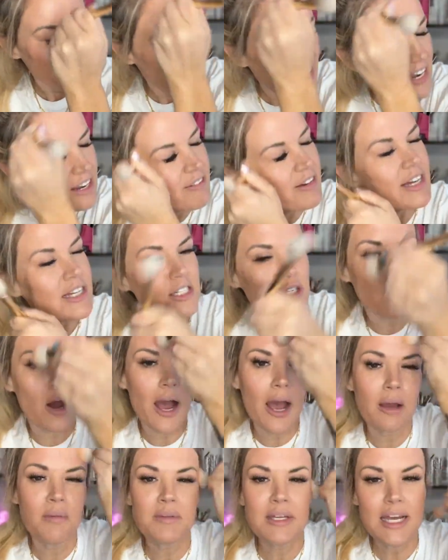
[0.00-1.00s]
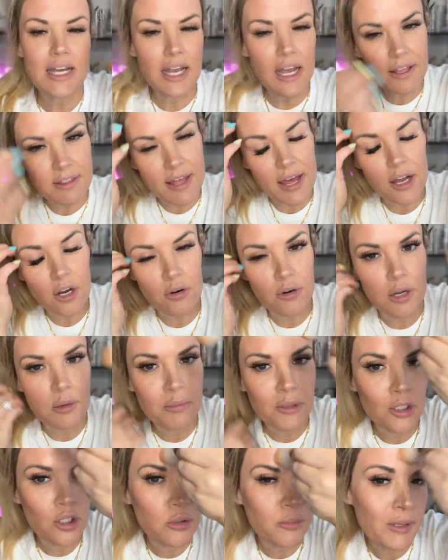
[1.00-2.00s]
Anyway, so I'm taking that
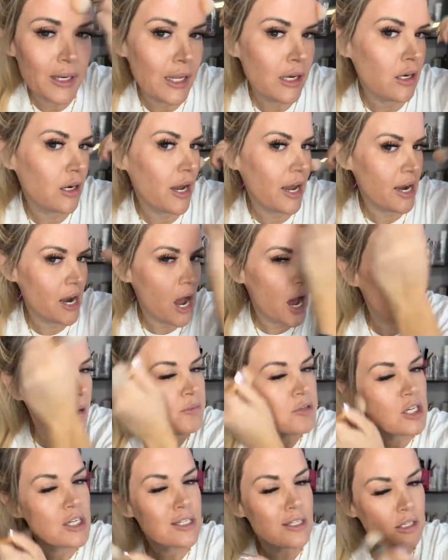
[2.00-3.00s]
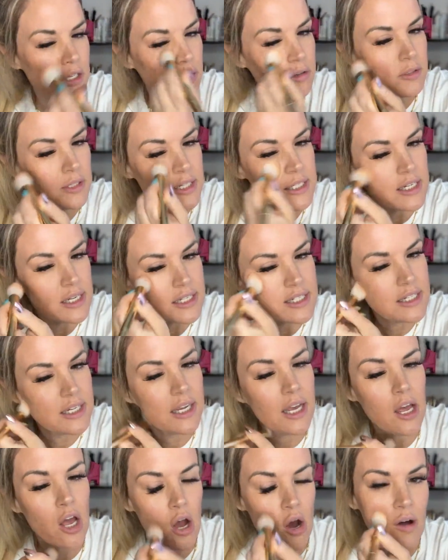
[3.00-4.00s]
cream illuminator and I'm just literally
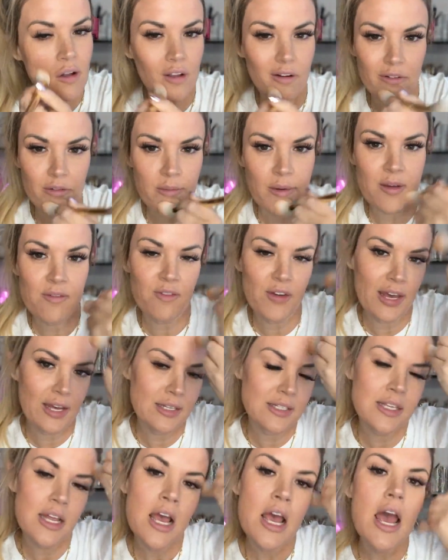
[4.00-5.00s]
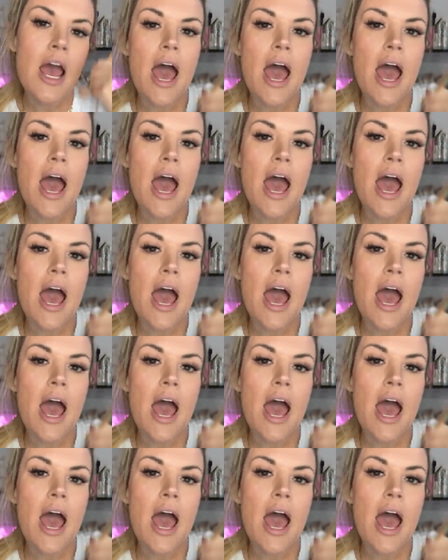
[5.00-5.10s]
dusting it all over my face.